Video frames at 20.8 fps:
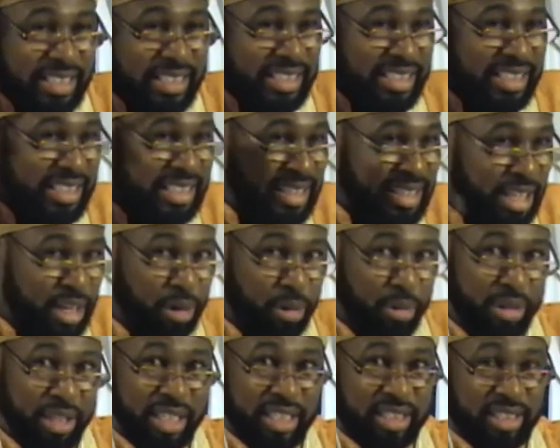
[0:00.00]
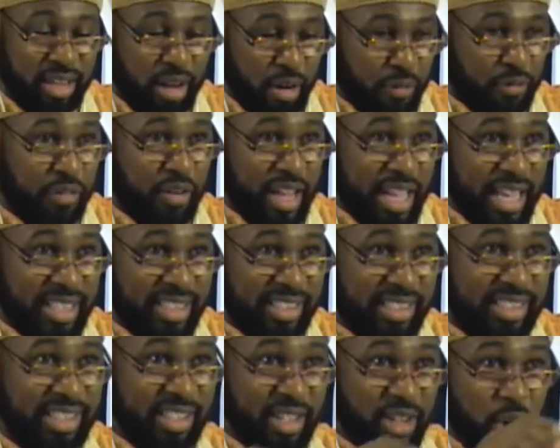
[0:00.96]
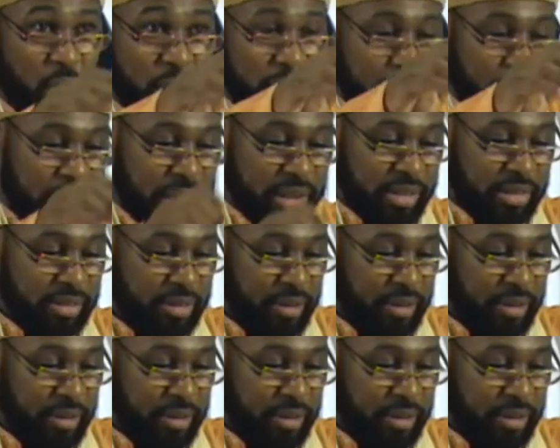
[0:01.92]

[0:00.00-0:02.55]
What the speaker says: serious offense. Go ahead, brother.